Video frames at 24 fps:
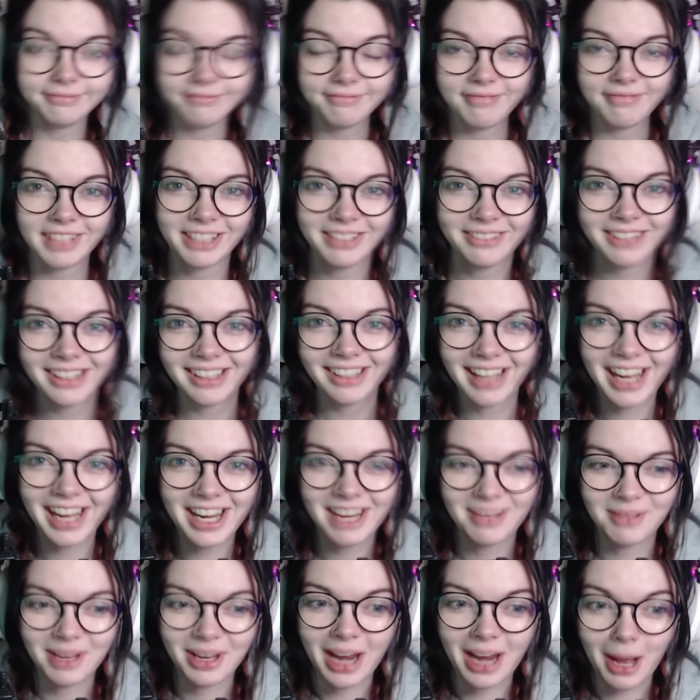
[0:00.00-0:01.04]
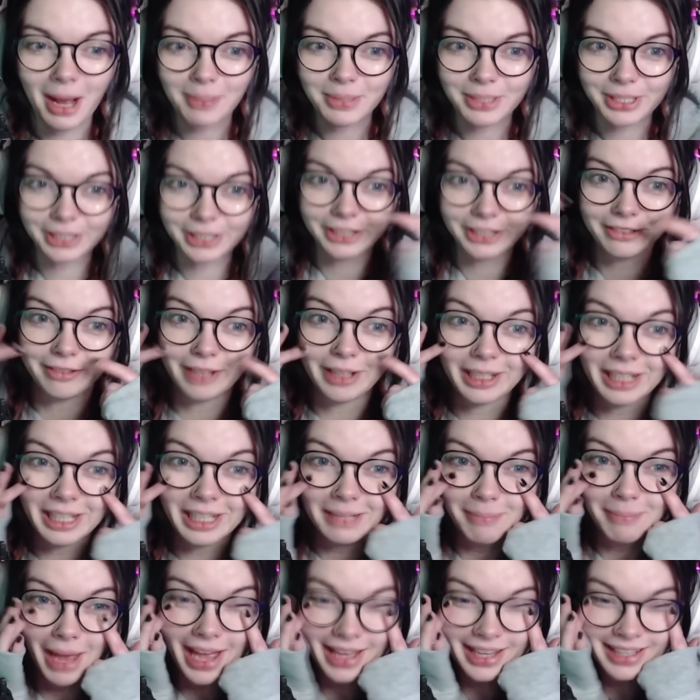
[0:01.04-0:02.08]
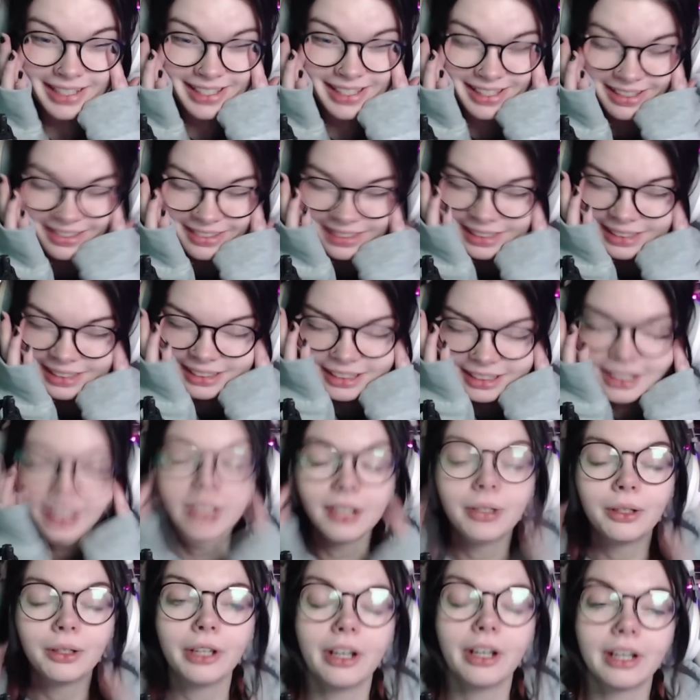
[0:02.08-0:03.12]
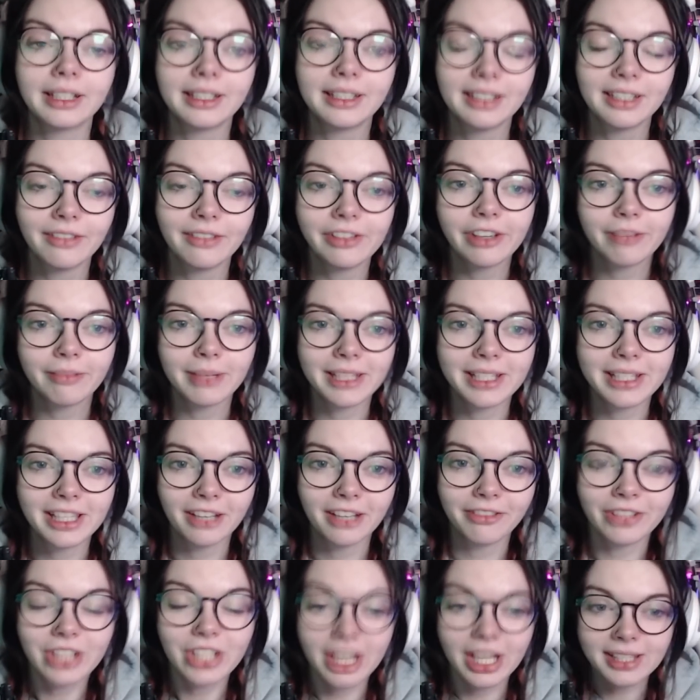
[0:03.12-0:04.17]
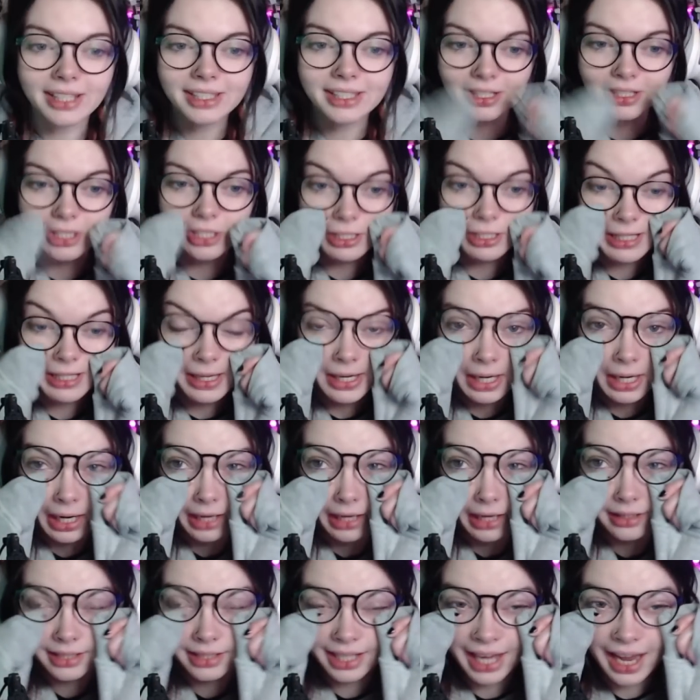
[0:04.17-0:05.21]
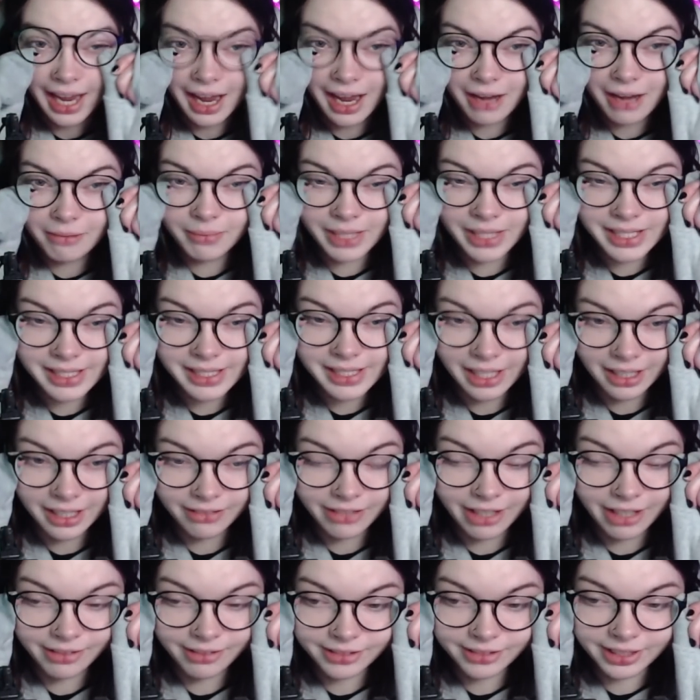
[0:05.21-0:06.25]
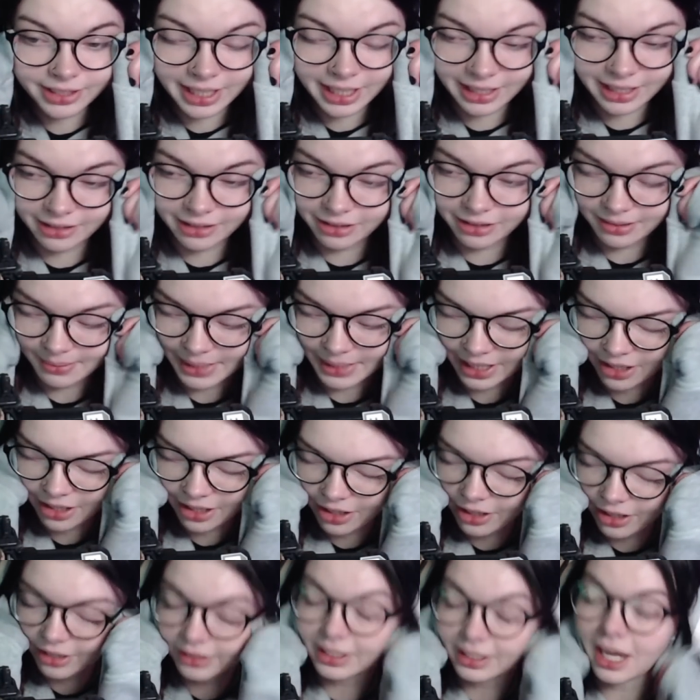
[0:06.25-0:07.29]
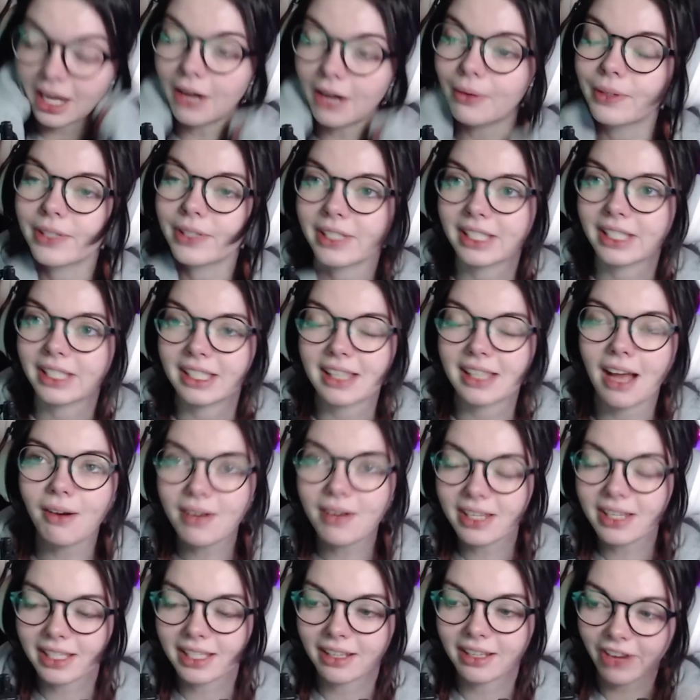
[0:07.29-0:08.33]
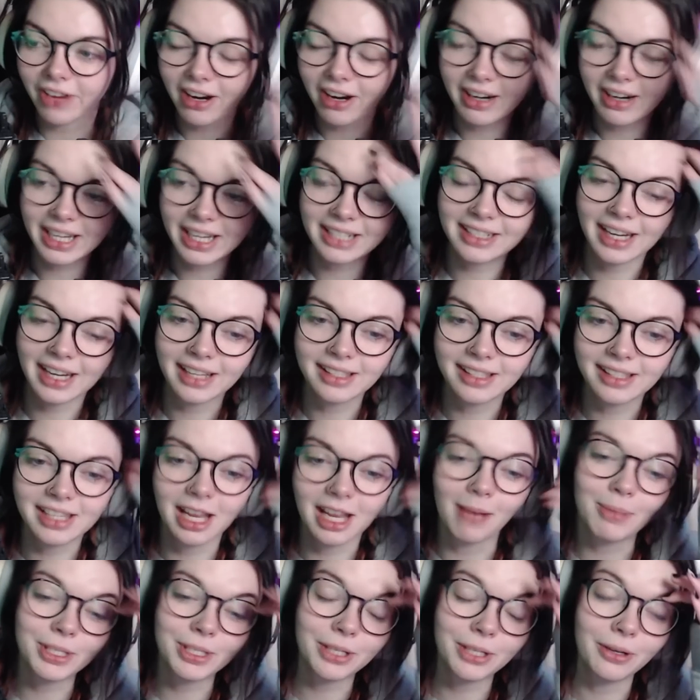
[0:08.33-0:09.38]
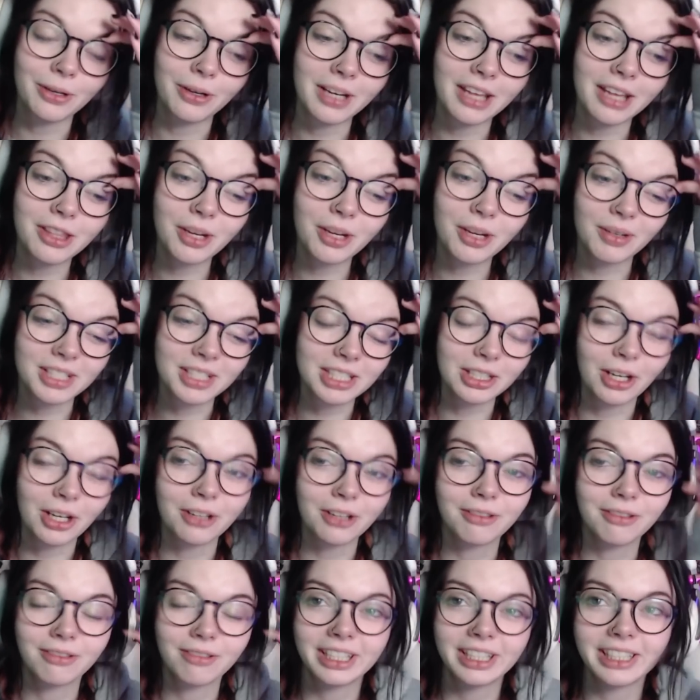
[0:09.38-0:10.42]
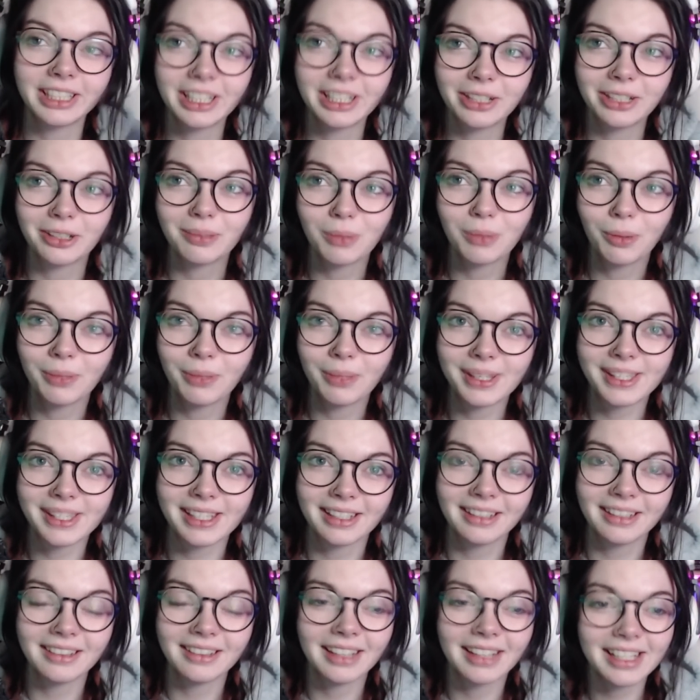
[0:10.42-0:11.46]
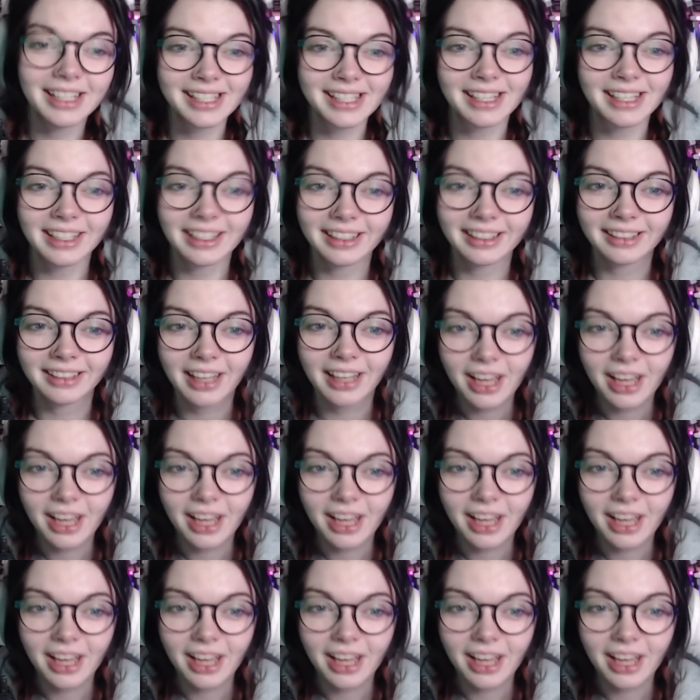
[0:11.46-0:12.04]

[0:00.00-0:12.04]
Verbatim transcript: Well, I am an absolute fucking mess. Oh, I didn't even give myself a chance to just like calm myself after that. Oh my god, that was that was a very intense episode. There was a lot of really good moments in it, like seeing